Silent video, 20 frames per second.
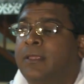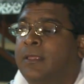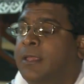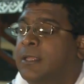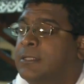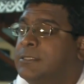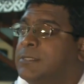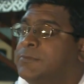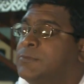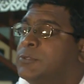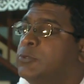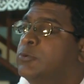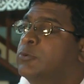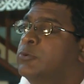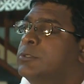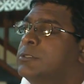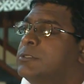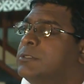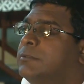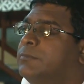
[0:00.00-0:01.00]
heads of
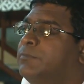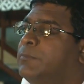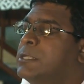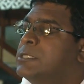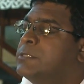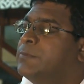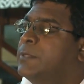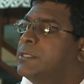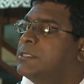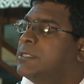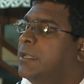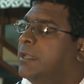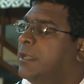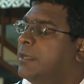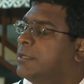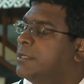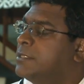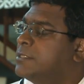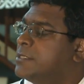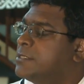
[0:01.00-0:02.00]
schools, principals and
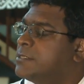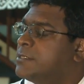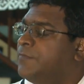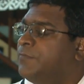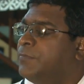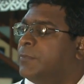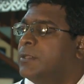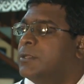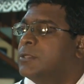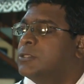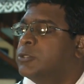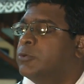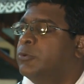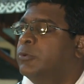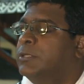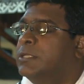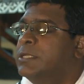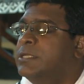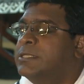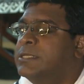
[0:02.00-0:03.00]
head teachers,
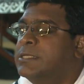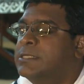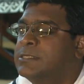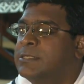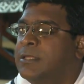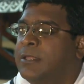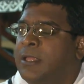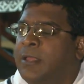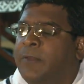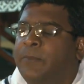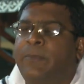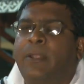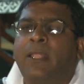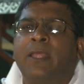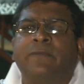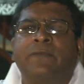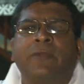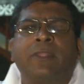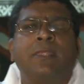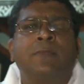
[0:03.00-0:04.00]
school teachers, play
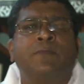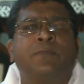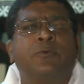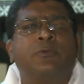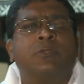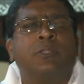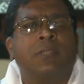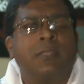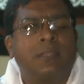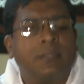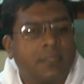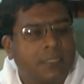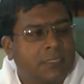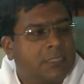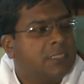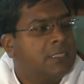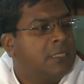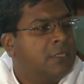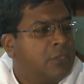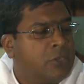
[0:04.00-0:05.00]
a very important and
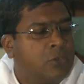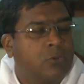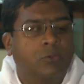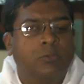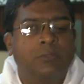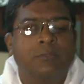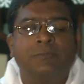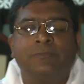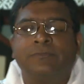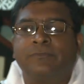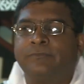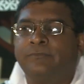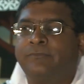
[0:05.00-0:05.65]
critical role